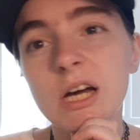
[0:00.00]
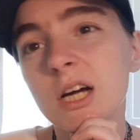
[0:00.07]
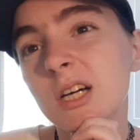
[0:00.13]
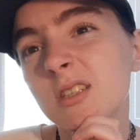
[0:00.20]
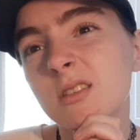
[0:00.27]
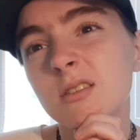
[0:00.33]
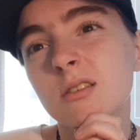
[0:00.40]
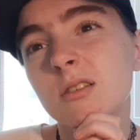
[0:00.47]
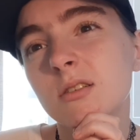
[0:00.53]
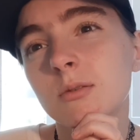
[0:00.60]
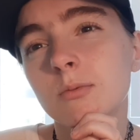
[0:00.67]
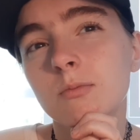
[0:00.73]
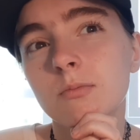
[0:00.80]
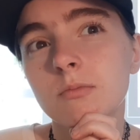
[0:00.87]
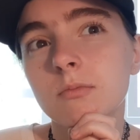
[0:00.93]
And
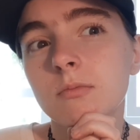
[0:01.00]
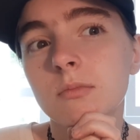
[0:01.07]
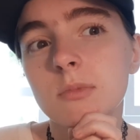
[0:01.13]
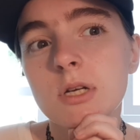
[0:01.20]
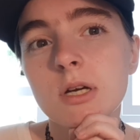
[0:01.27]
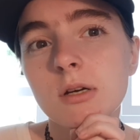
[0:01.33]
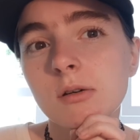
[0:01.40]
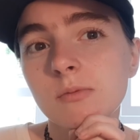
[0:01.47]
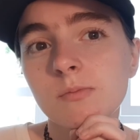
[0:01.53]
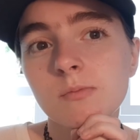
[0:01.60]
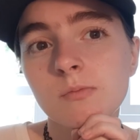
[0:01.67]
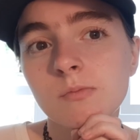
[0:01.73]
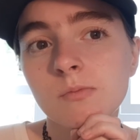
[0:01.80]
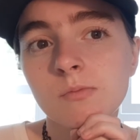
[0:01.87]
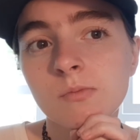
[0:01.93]
yeah,
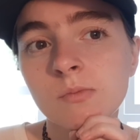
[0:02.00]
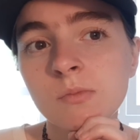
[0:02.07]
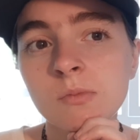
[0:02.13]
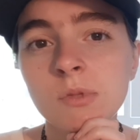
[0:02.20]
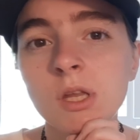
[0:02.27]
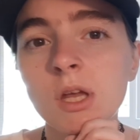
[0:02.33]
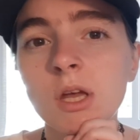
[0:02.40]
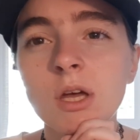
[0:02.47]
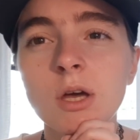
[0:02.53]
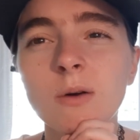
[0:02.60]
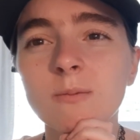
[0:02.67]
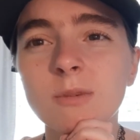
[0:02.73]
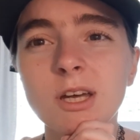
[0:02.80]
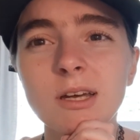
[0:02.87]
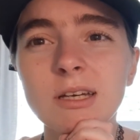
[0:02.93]

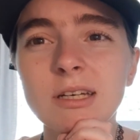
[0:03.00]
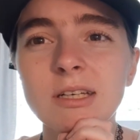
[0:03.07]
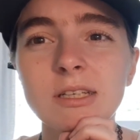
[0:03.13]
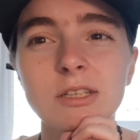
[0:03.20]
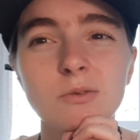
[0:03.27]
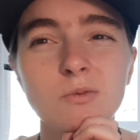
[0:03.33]
maybe if